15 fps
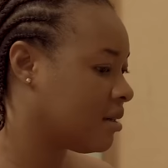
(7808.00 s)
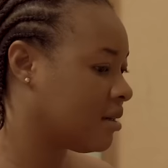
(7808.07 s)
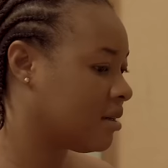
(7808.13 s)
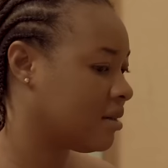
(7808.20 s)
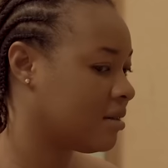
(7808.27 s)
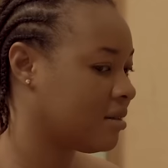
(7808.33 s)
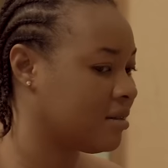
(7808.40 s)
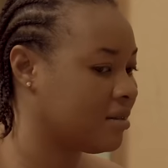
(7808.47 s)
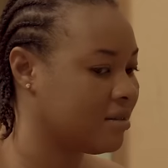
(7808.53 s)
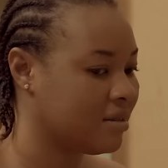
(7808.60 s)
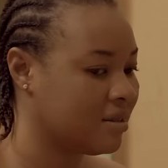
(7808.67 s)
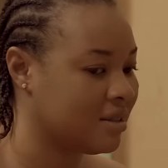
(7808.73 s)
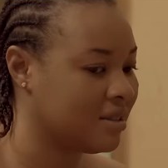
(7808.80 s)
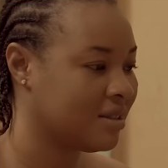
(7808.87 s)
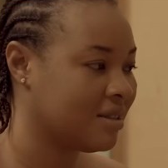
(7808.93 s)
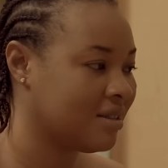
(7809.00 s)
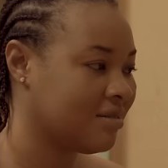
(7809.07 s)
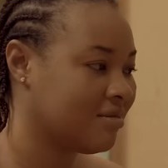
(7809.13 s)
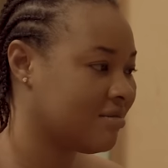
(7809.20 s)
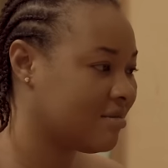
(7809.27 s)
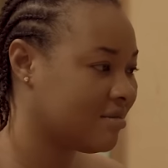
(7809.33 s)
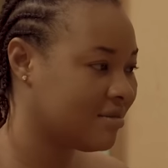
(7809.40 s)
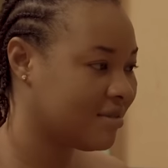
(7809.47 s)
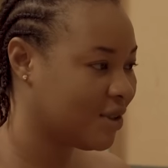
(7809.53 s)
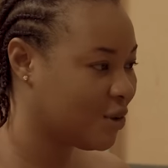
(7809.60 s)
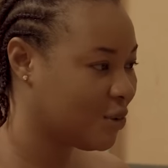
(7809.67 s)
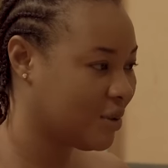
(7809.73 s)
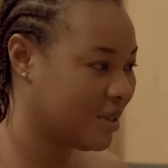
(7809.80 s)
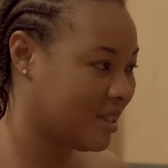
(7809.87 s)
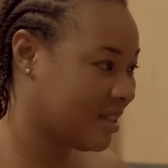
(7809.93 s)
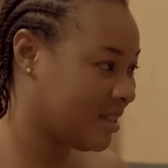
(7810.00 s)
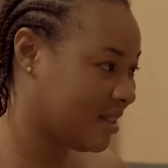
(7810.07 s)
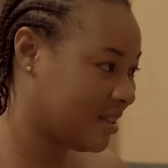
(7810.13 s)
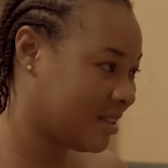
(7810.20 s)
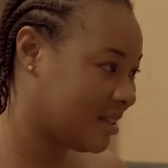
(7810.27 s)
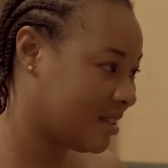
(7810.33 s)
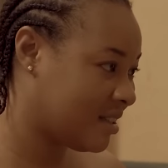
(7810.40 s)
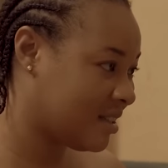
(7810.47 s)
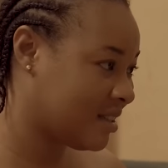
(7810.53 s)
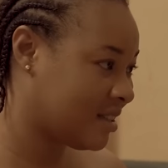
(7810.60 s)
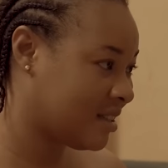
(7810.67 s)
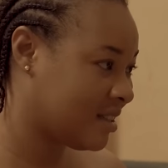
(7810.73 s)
Oh, no, we didn't.